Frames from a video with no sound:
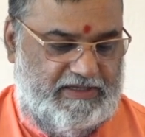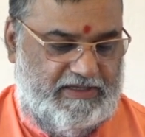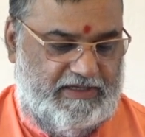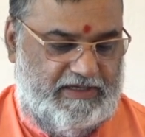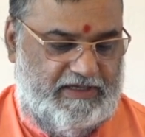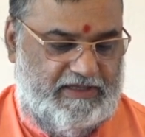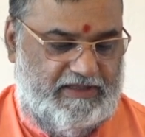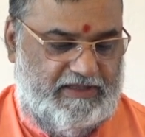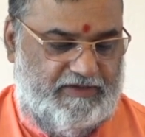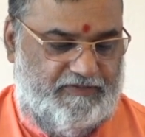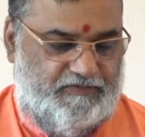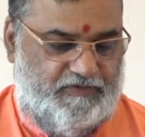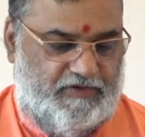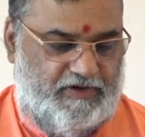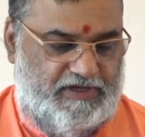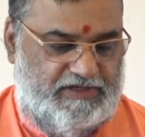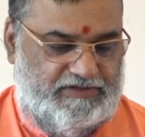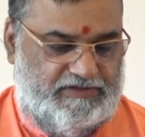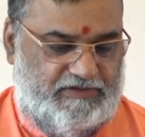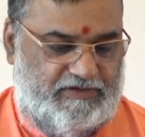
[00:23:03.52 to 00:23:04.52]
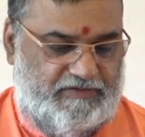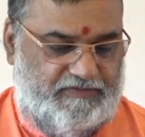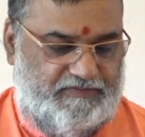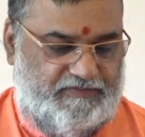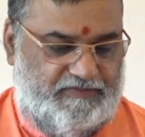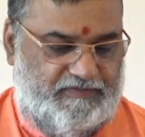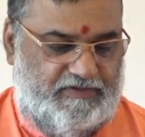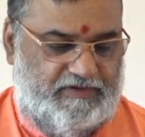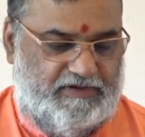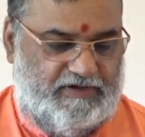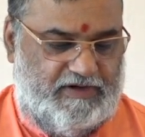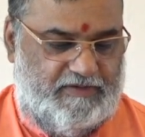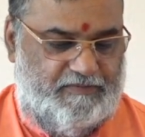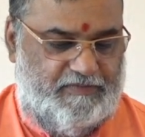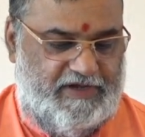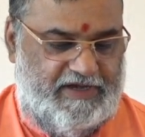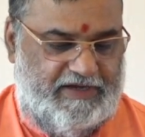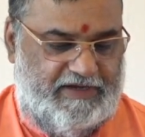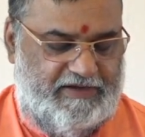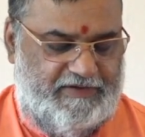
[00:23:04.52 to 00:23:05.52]
in the voice of
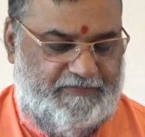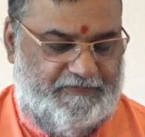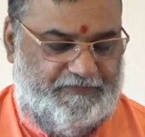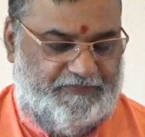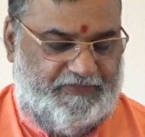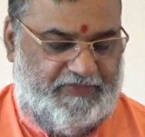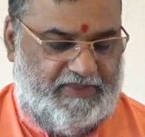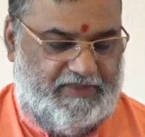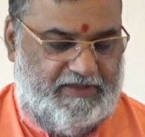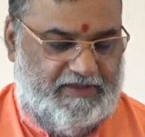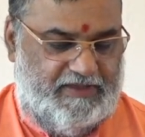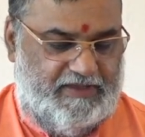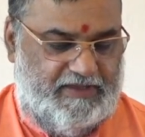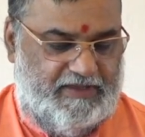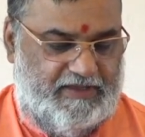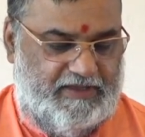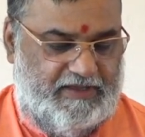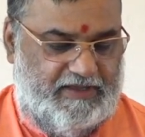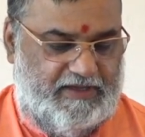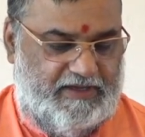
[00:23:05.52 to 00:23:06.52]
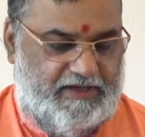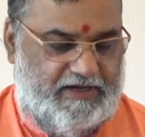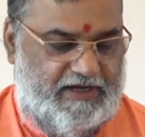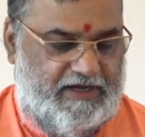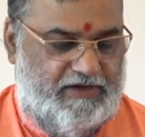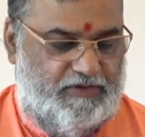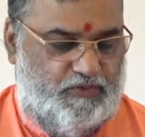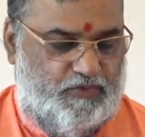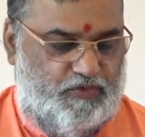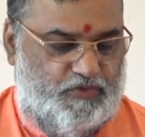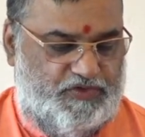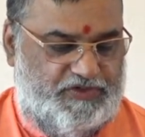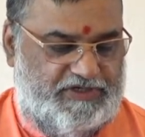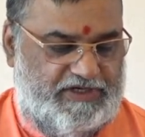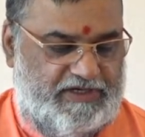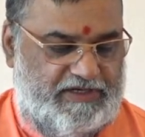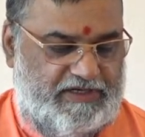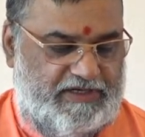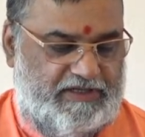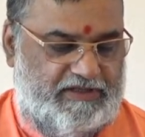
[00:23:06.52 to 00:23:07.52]
rumbling. And
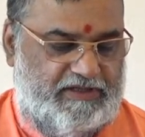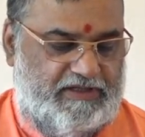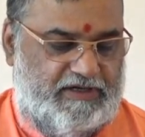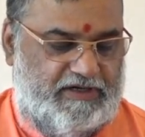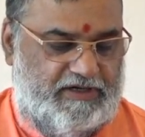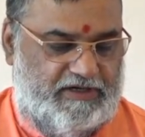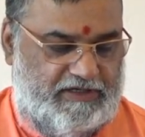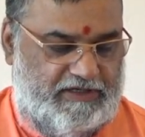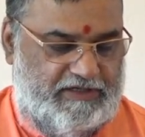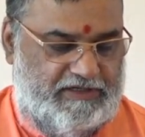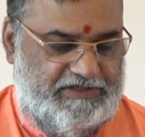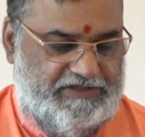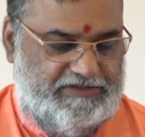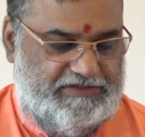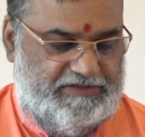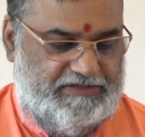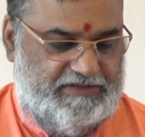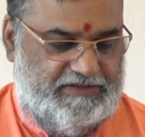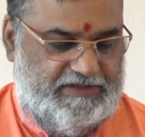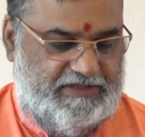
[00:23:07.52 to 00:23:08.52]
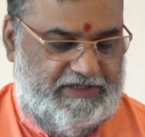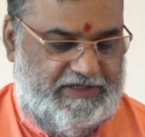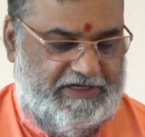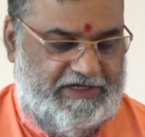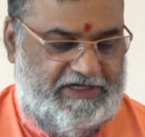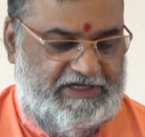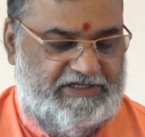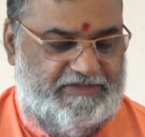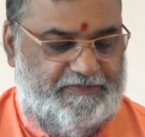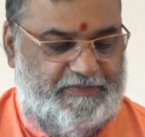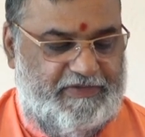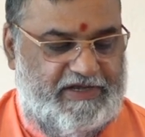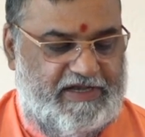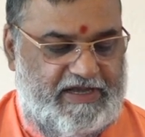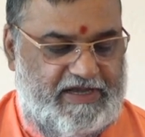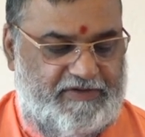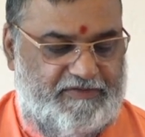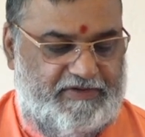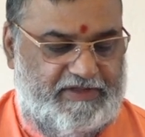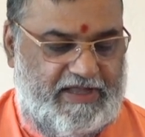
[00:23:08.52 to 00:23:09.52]
ocean in the udders. It is
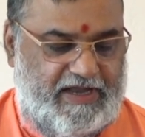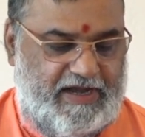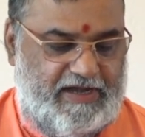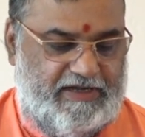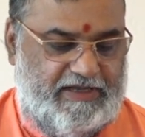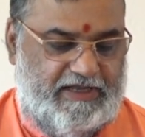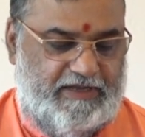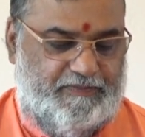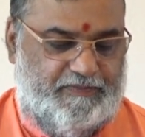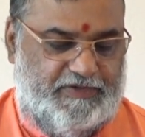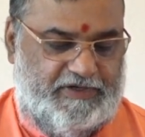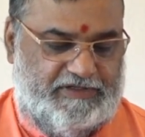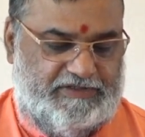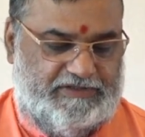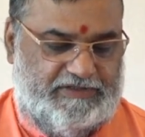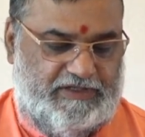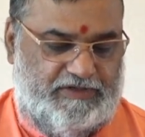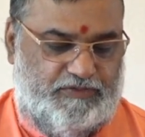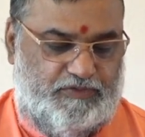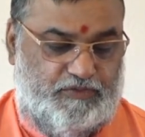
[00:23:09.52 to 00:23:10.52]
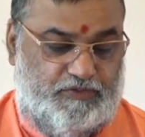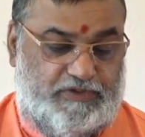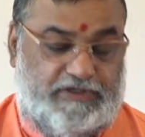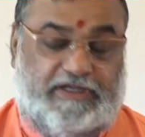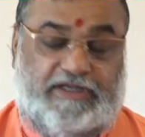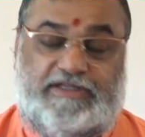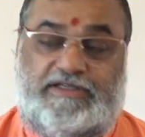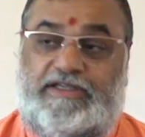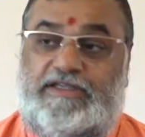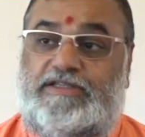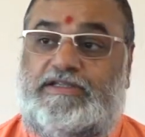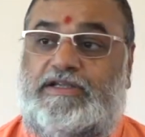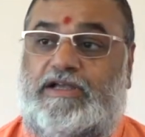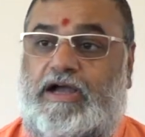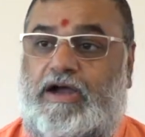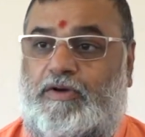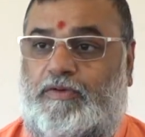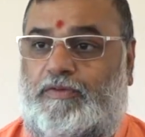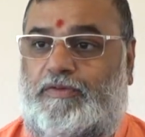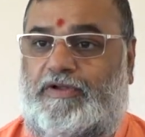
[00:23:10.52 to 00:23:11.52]
believed that a person who touches
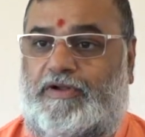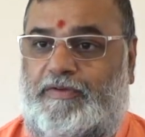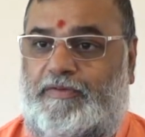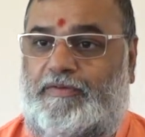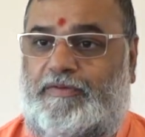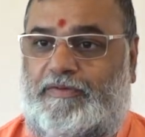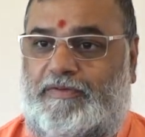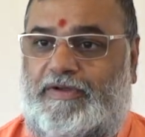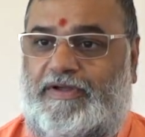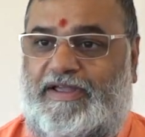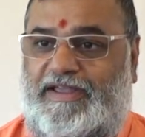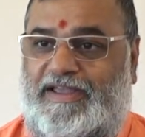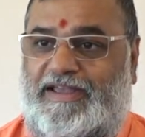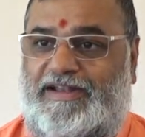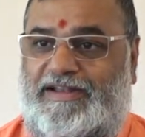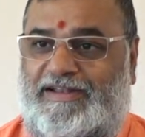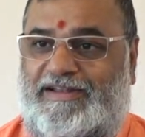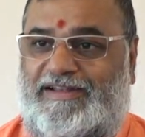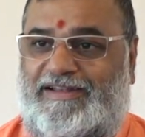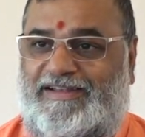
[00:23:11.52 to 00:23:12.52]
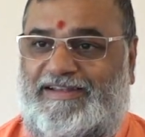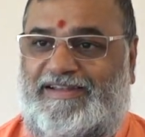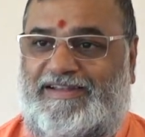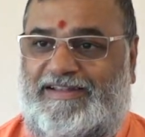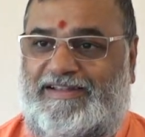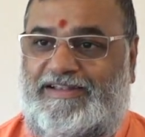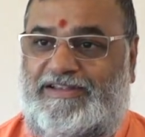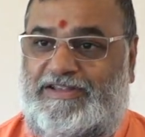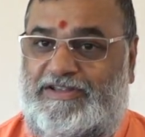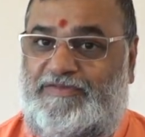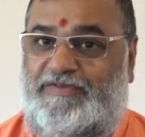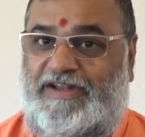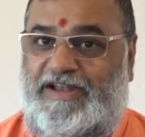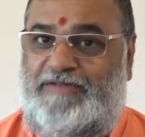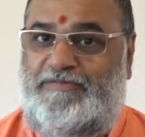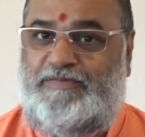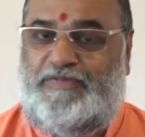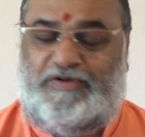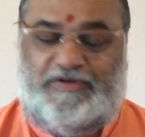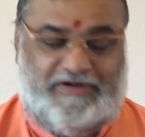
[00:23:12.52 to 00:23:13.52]
cow, again this is very
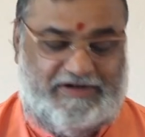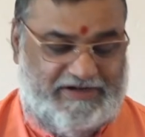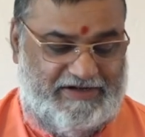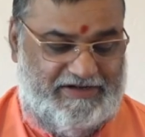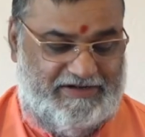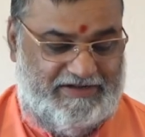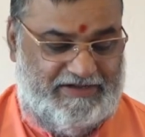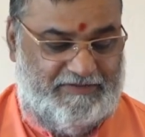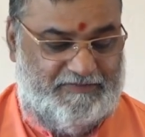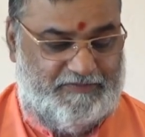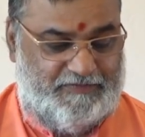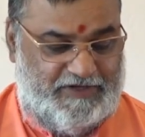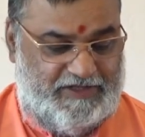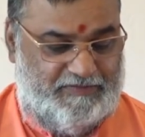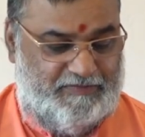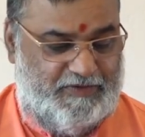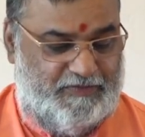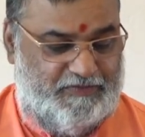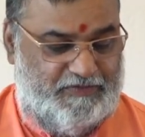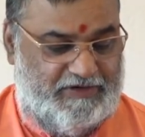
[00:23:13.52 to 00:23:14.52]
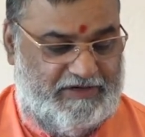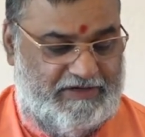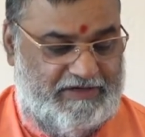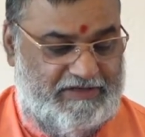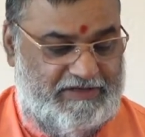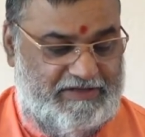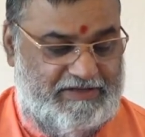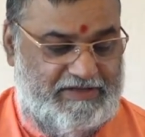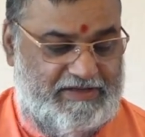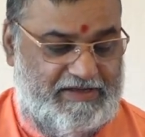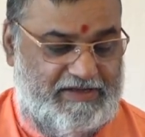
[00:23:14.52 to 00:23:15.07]
important in Padma Purana,